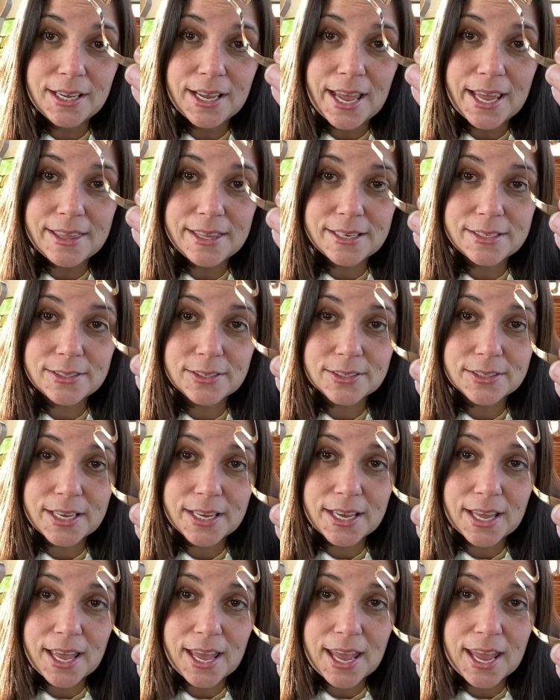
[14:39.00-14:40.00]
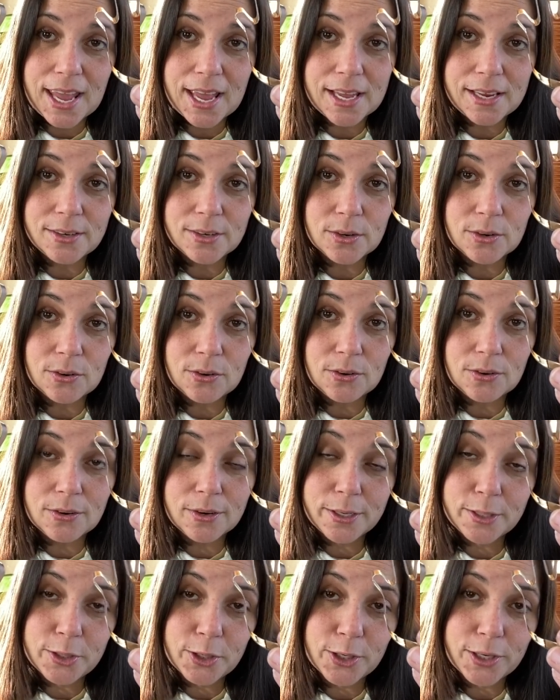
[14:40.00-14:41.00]
And this looks like a hand
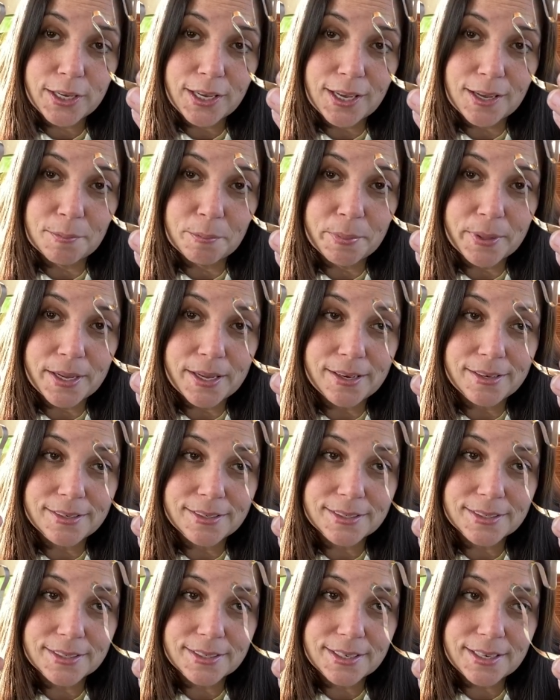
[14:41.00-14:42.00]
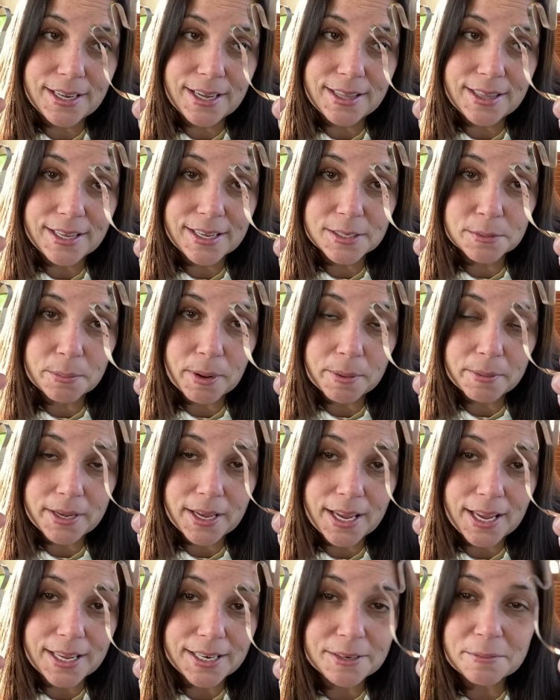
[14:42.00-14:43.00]
or a turkey, but I think it's probably
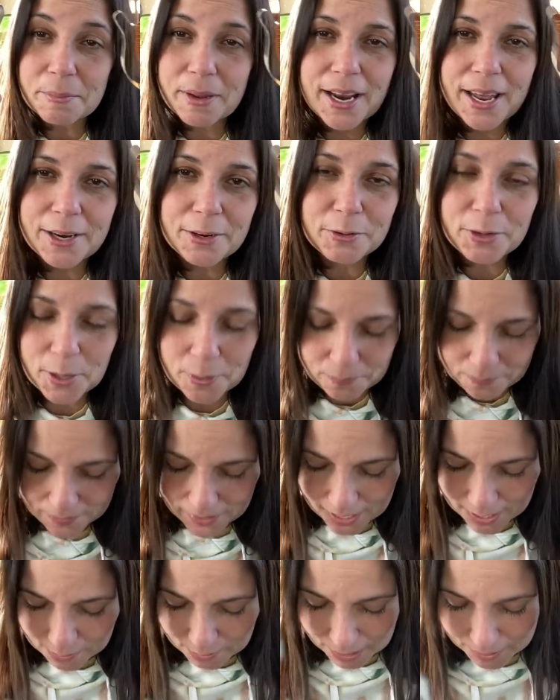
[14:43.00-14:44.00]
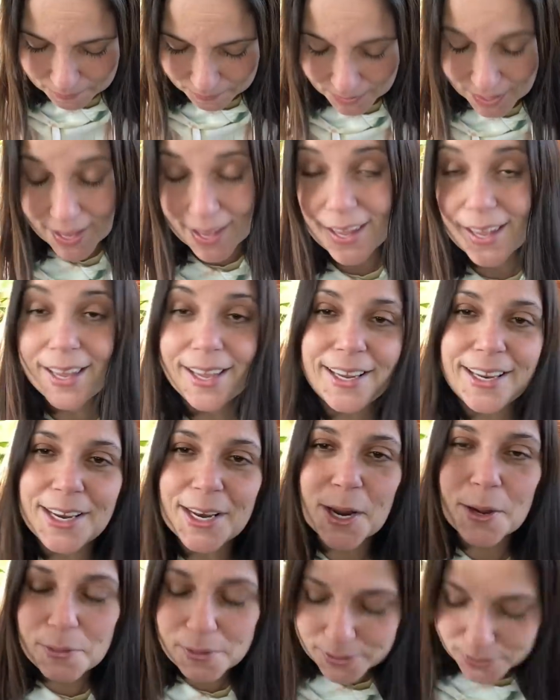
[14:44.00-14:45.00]
a hand, but I don't know. Anyway, you
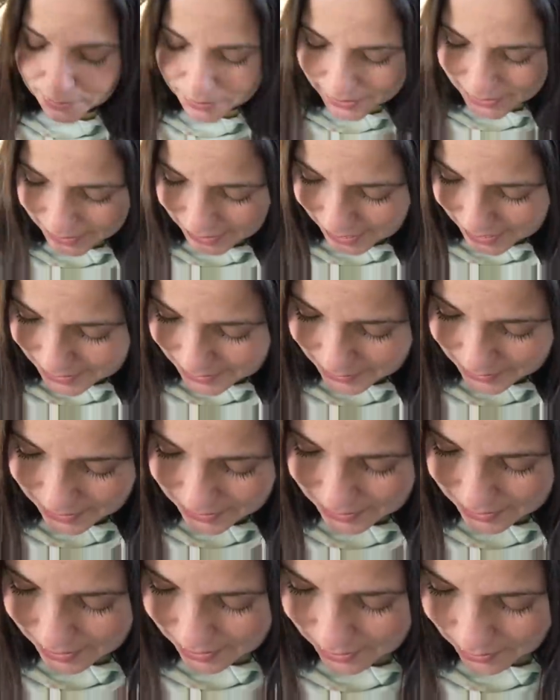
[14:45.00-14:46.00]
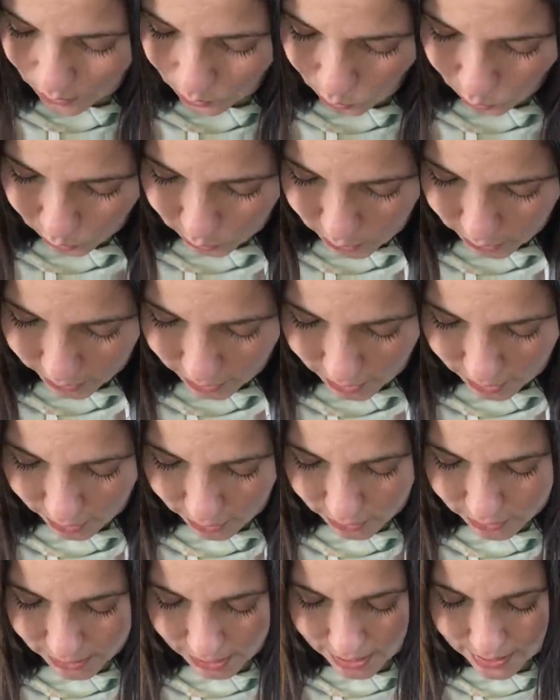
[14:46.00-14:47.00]
know, it's always a guess on these old cookie
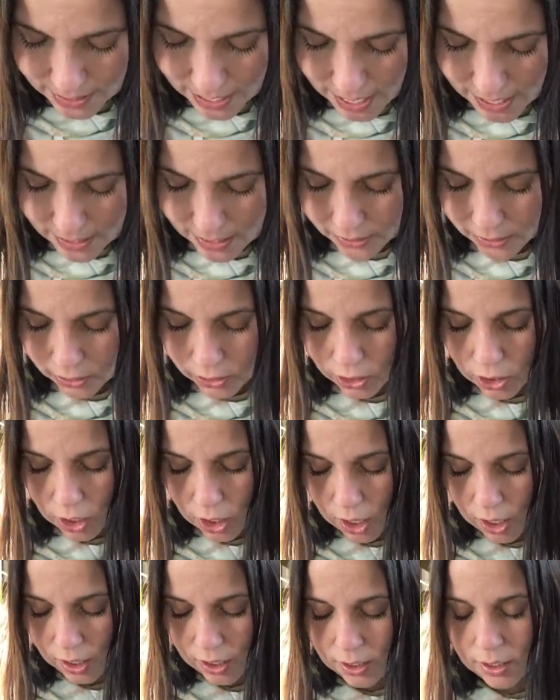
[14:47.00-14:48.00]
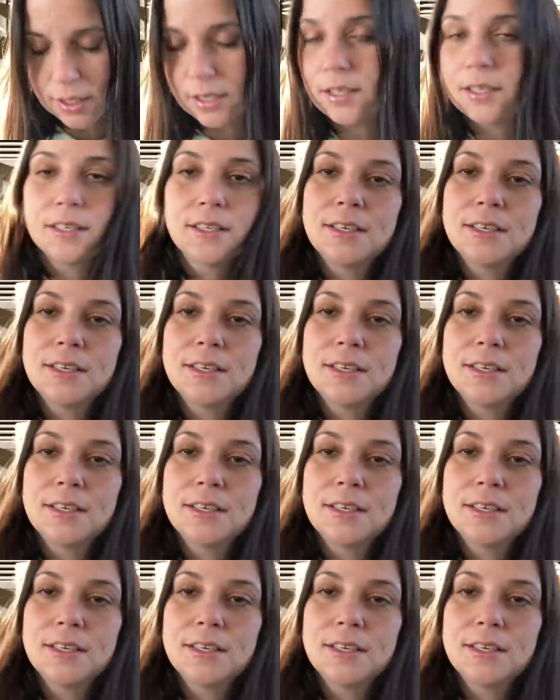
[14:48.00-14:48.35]
cutters. And then a star.